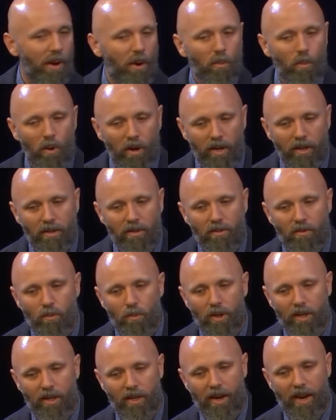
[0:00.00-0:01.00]
about what it
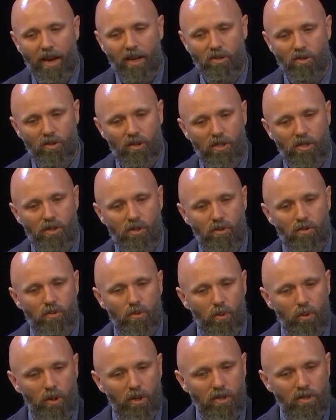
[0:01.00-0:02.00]
what it could actually do
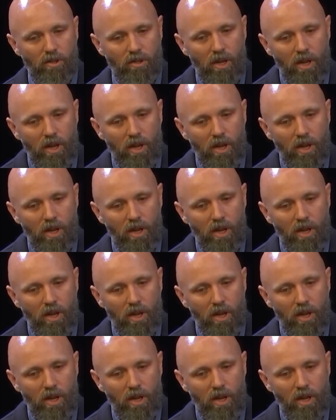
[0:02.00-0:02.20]
for us.